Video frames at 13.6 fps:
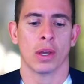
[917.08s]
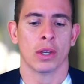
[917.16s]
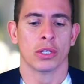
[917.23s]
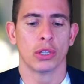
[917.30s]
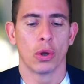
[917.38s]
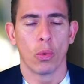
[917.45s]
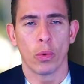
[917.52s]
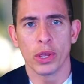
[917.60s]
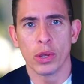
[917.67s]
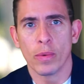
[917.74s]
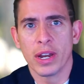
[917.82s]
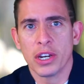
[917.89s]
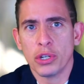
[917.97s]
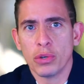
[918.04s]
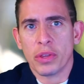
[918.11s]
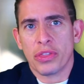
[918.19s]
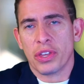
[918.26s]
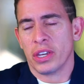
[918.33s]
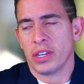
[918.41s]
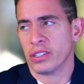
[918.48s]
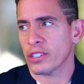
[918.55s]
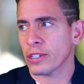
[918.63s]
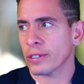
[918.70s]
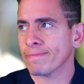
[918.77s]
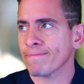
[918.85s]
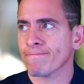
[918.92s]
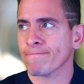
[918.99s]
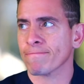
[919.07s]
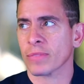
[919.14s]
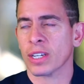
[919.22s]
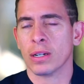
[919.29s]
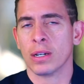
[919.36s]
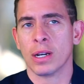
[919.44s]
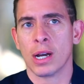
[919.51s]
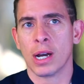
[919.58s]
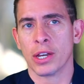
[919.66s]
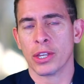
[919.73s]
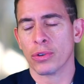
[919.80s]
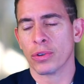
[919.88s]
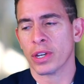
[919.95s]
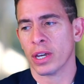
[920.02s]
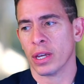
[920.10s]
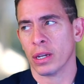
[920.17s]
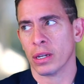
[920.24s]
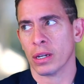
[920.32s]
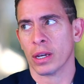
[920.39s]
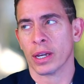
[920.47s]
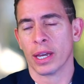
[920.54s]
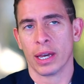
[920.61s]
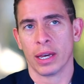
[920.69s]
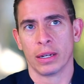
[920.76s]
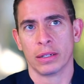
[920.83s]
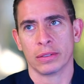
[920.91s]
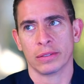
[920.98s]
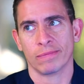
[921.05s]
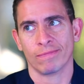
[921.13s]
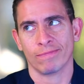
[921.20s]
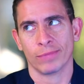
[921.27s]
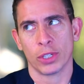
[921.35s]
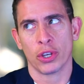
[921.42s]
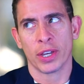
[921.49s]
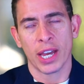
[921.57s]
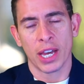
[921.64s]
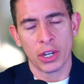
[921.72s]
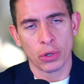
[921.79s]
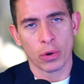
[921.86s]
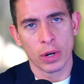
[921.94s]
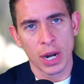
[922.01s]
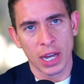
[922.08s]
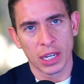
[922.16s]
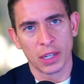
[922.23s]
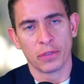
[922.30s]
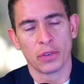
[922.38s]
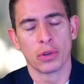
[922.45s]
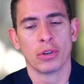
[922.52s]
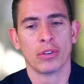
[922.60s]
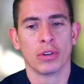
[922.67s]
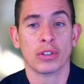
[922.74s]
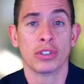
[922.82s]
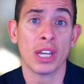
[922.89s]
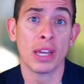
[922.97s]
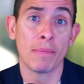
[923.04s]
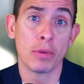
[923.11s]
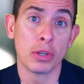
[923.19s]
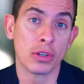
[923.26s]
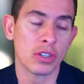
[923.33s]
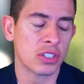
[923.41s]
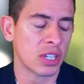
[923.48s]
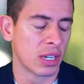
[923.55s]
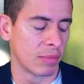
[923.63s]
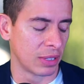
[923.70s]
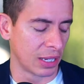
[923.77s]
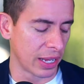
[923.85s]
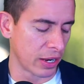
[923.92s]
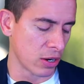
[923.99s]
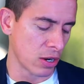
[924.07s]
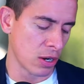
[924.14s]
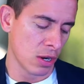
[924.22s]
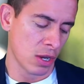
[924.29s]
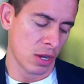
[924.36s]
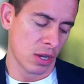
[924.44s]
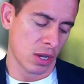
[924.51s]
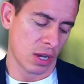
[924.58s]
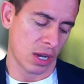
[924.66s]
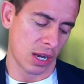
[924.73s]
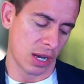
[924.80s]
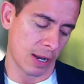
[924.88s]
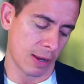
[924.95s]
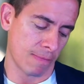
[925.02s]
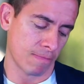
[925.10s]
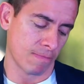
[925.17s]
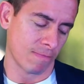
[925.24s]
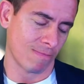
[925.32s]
So what you want to do with these, you can, again, you can't door knock if you're in New York State, but you could send them a letter. Well,